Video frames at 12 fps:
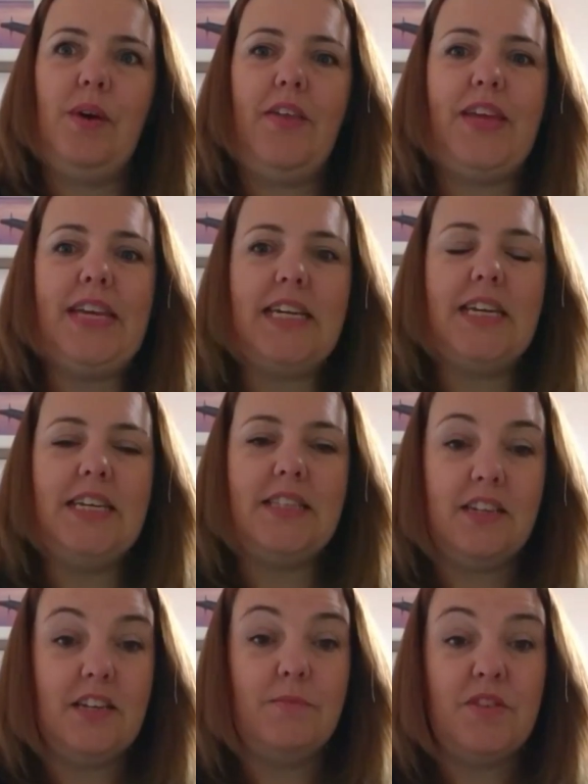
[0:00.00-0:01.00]
I think in
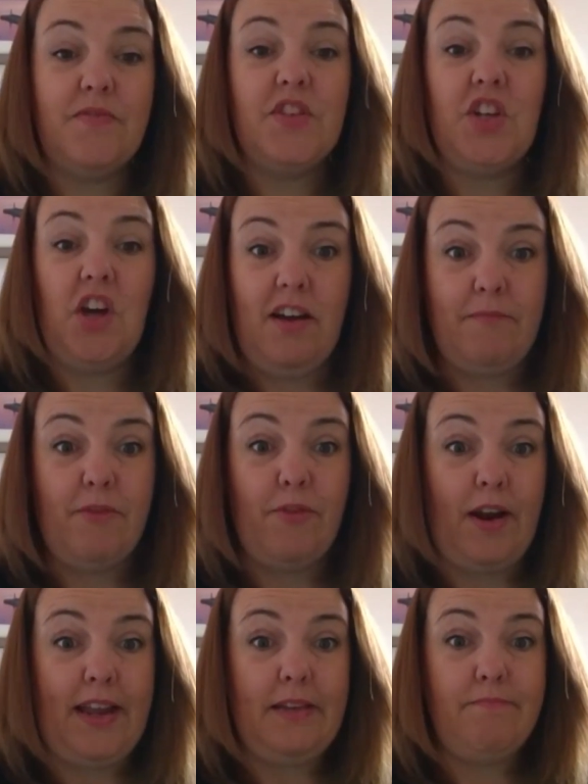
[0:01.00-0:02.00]
terms of the time
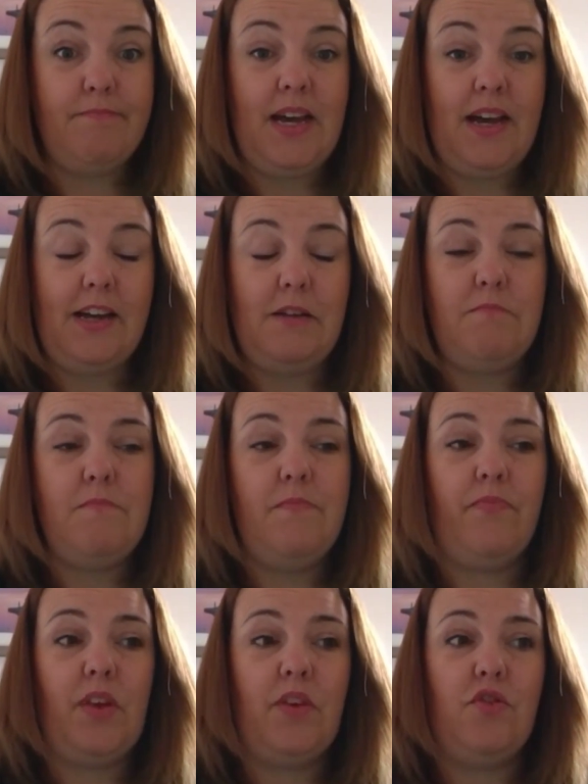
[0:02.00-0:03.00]
frame,
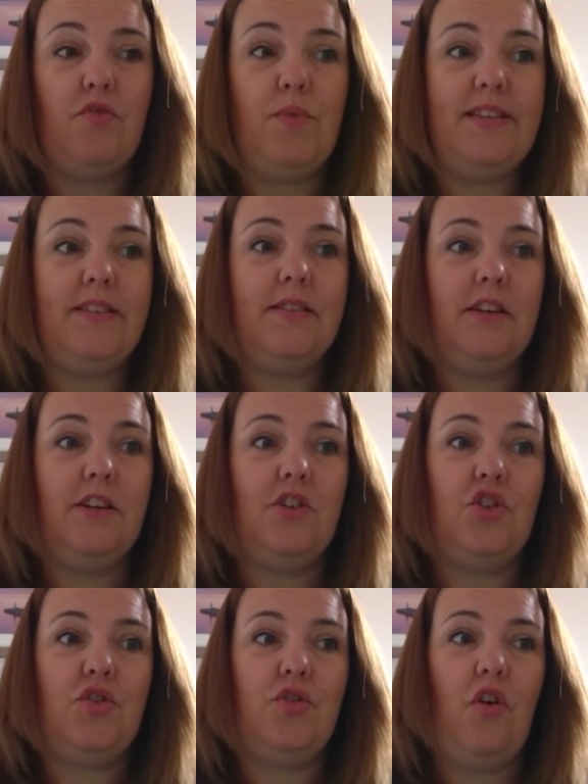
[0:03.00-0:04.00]
the
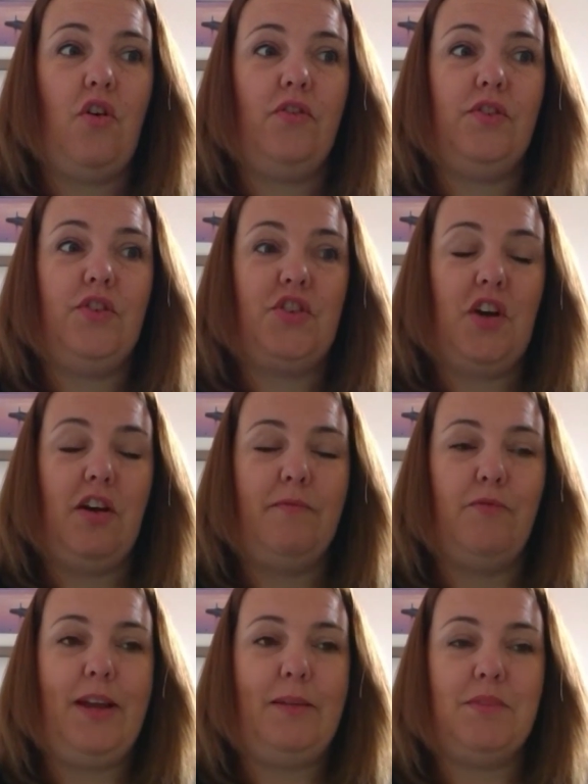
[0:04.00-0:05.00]
research on time
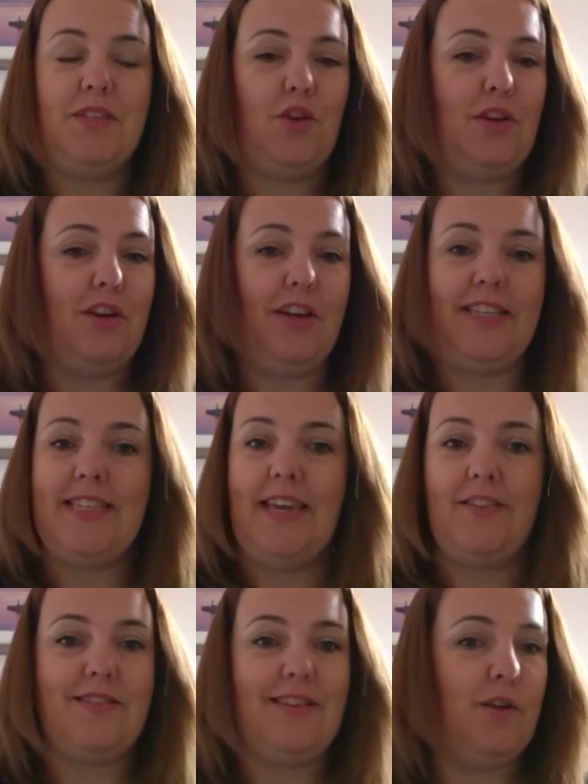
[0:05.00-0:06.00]
frames, so like you say,
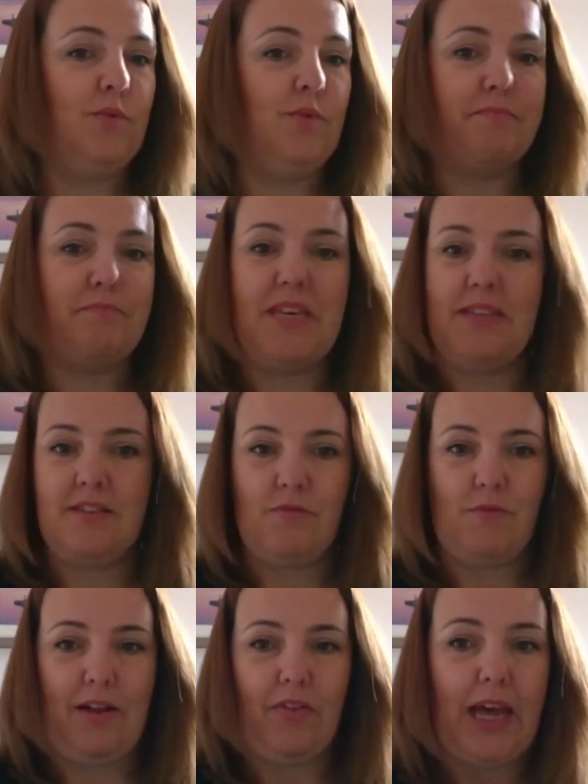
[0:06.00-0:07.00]
there's loads of myths
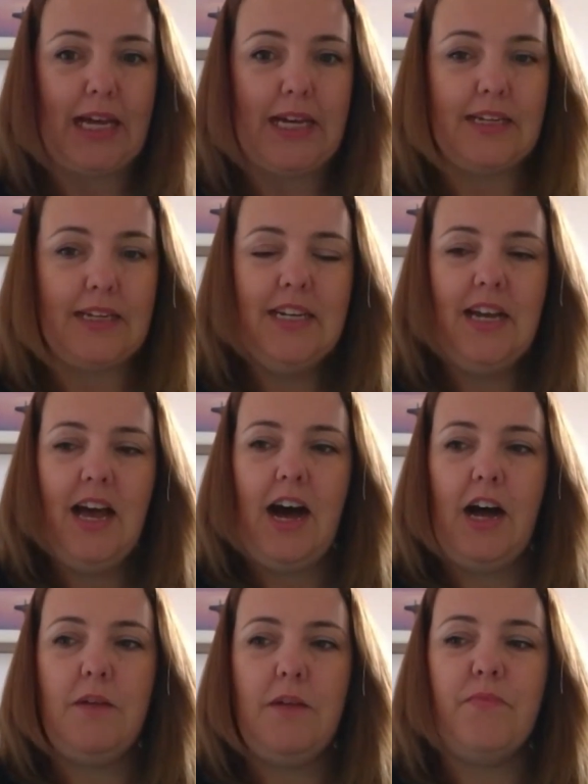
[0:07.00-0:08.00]
around that.
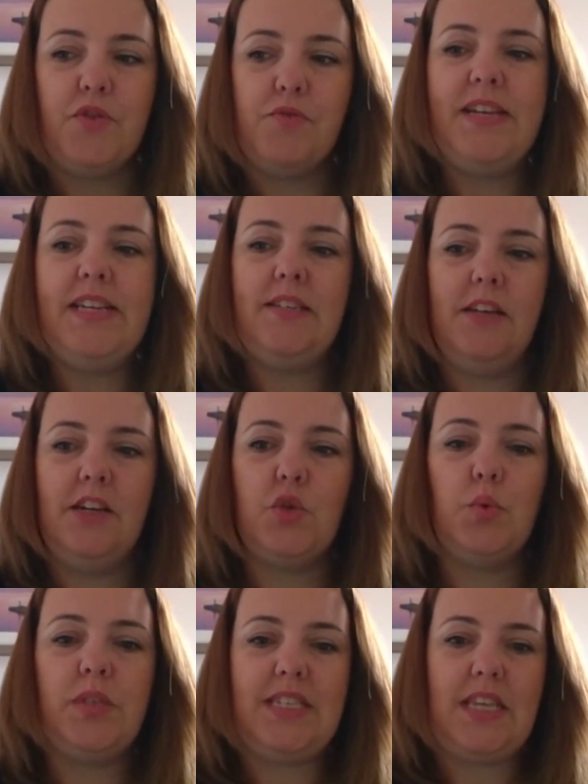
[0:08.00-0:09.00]
The research
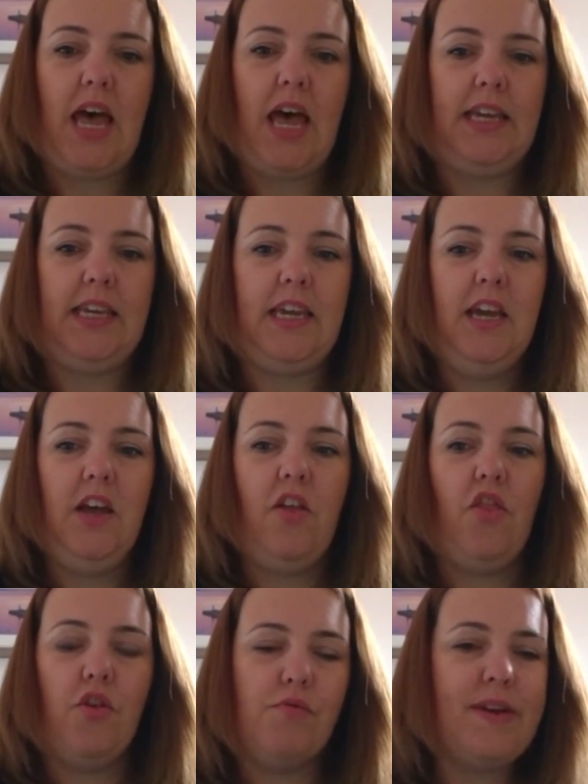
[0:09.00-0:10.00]
would say
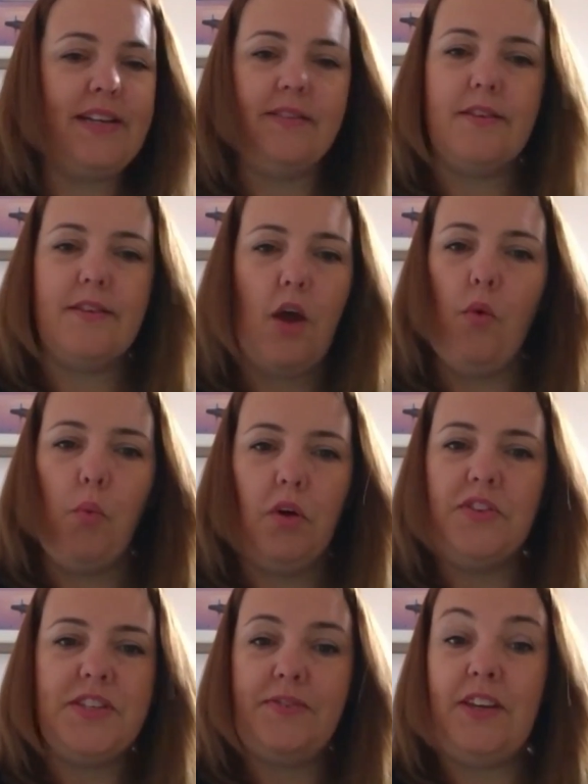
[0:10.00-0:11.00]
there is no one
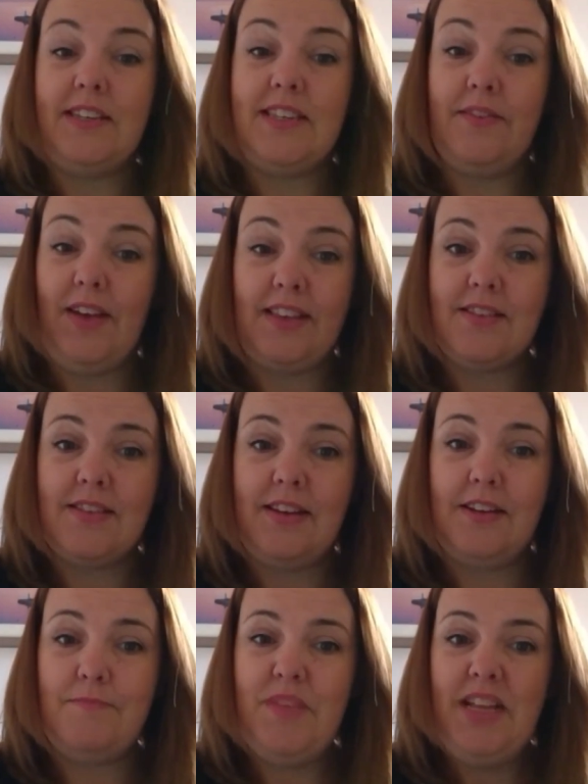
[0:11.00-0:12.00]
definitive answer.
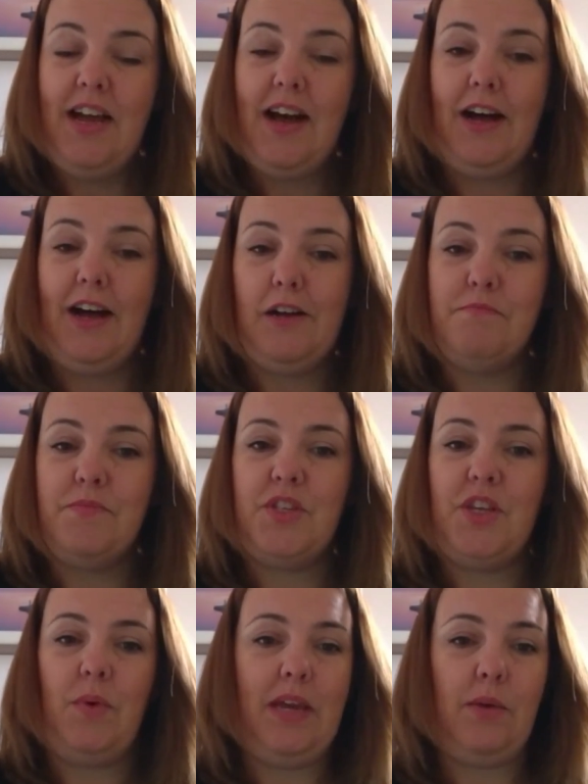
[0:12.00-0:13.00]
So
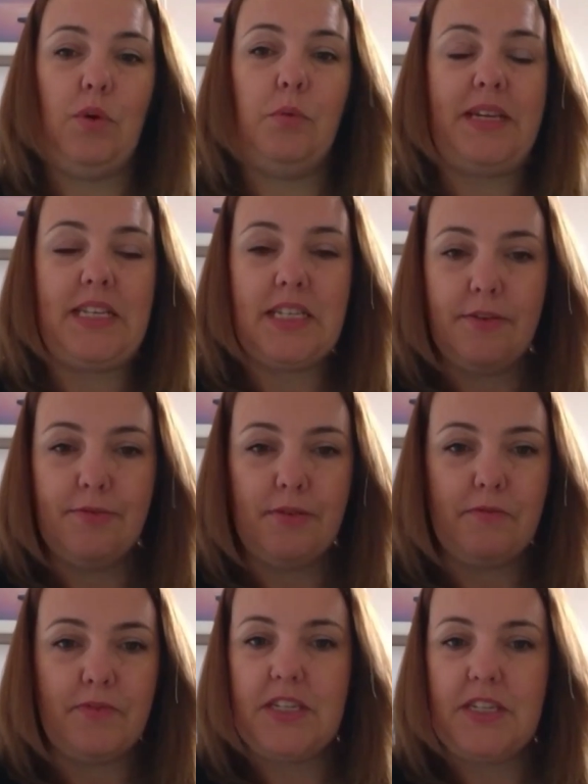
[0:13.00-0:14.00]
it will be different
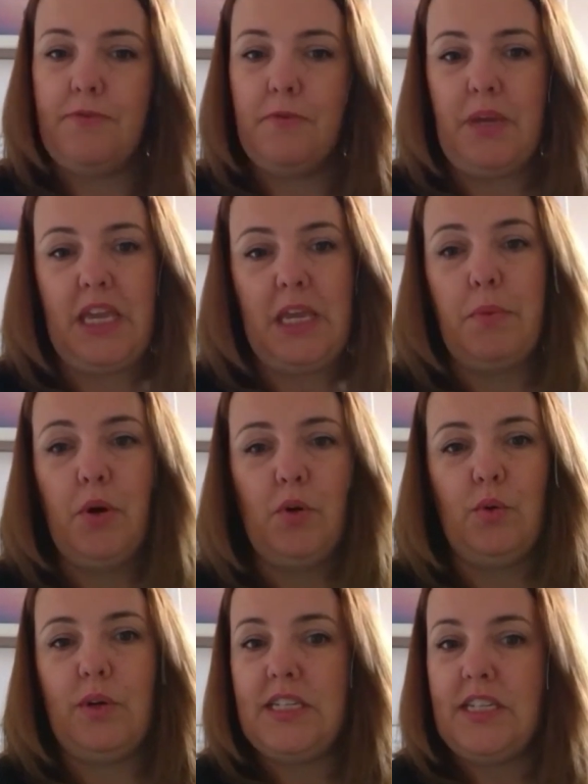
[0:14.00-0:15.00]
for different people
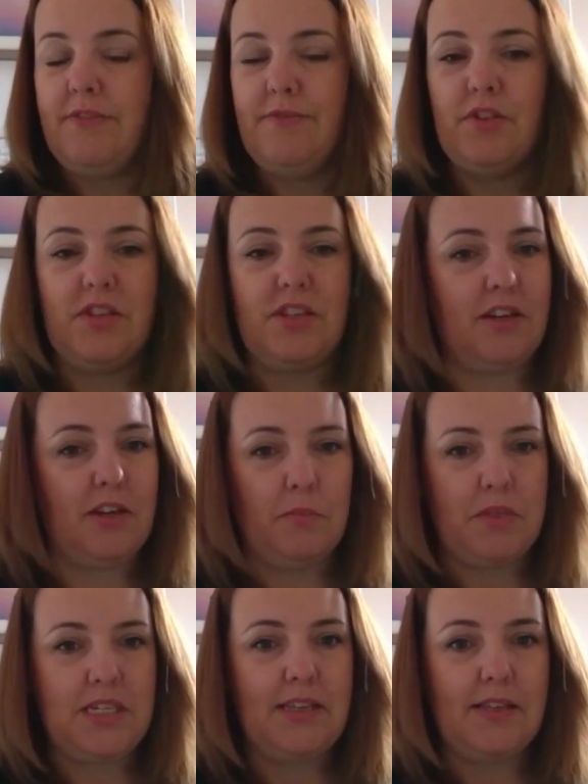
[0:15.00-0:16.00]
in different
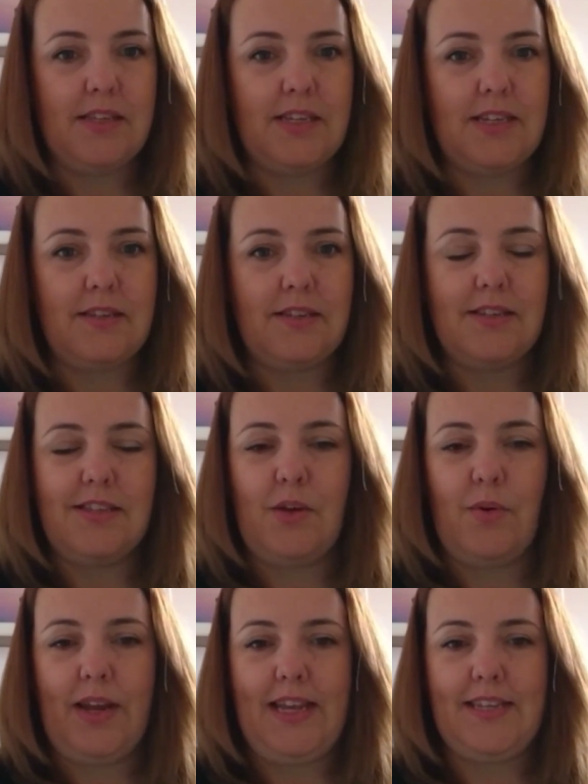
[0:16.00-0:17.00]
circumstances. So I
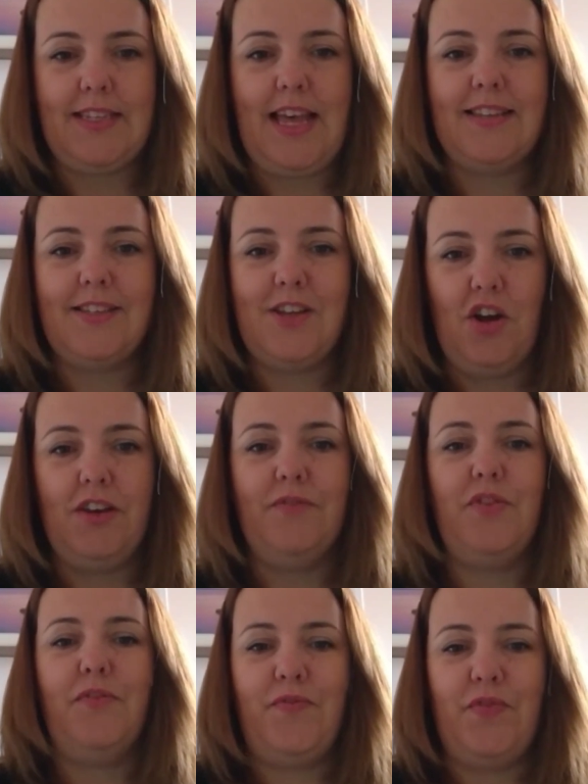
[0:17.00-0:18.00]
guess that's kind of
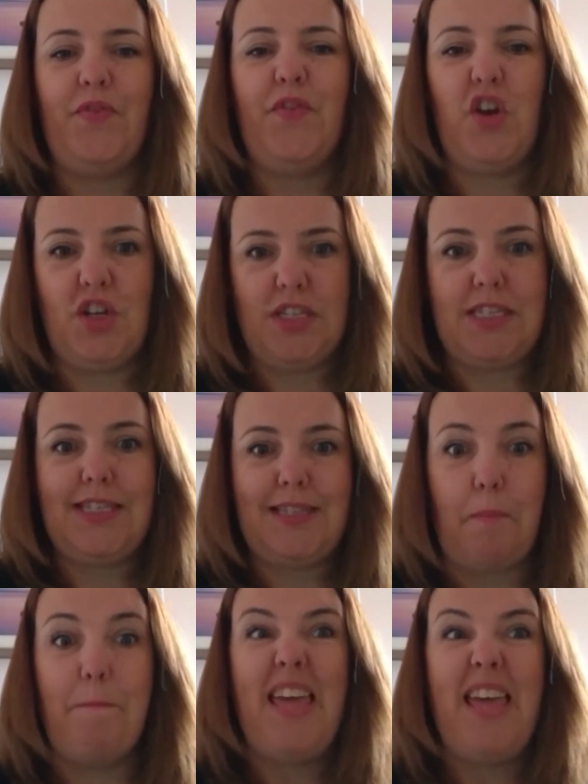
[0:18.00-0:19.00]
the first
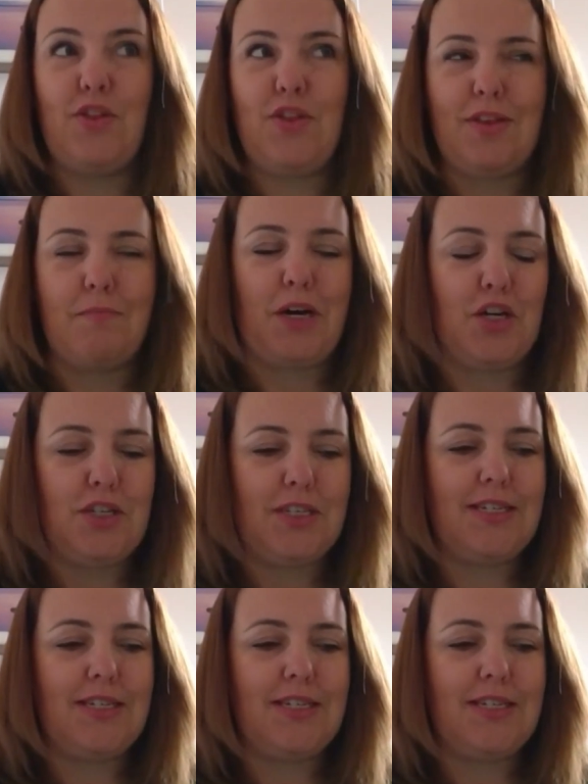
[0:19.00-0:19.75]
myth to bust.